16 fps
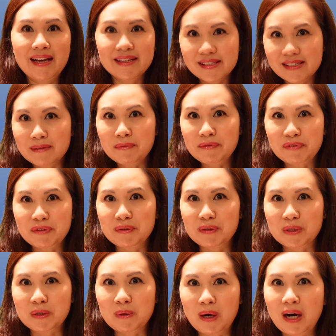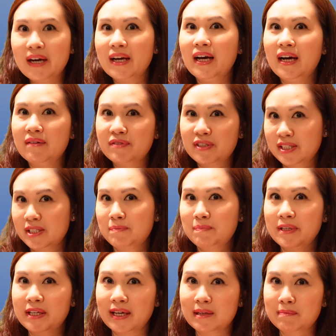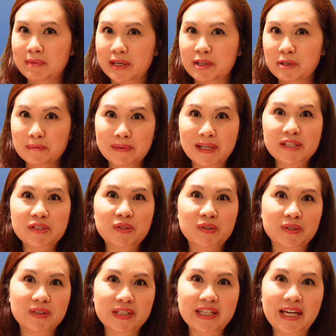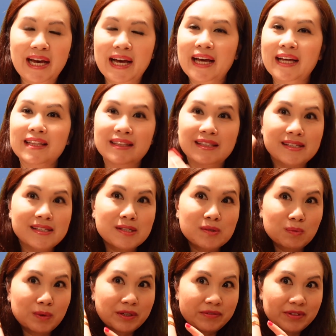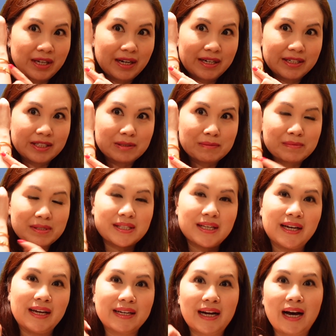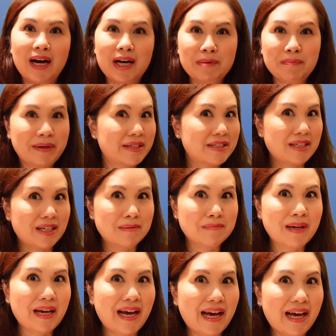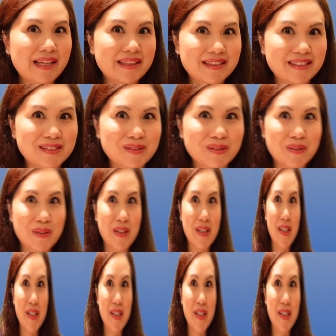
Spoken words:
As some of you know, I have just begun my Hermes journey and this is one of the items that I picked up at the store.